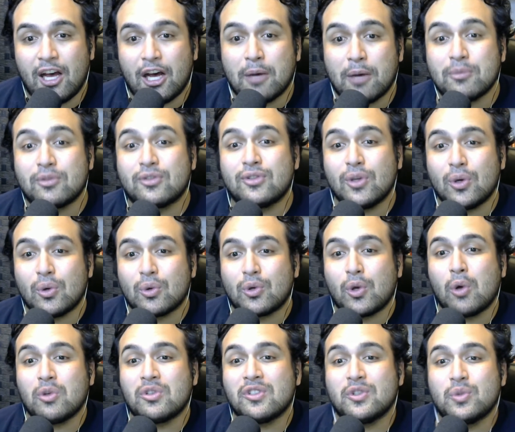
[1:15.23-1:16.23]
So
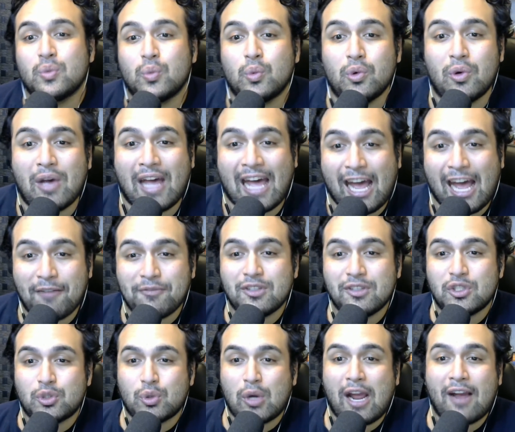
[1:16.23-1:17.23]
coaches will have to
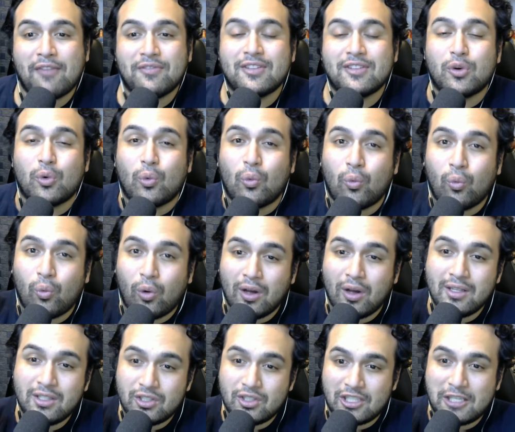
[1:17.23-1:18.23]
draft
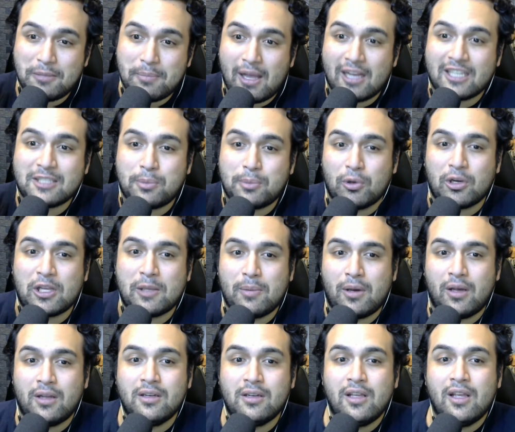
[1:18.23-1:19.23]
one G-Max
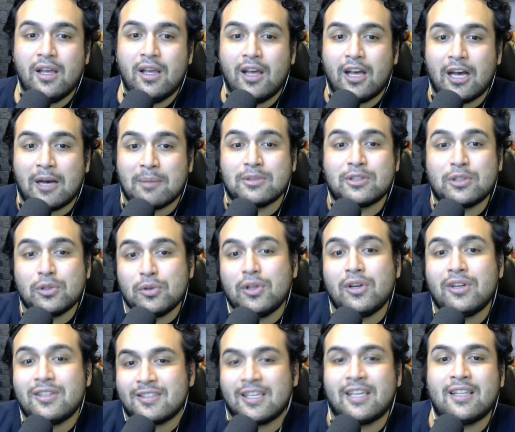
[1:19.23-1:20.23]
Pokemon to
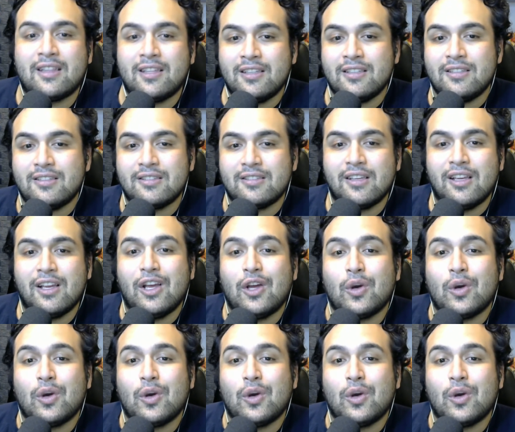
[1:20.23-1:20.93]
their set list,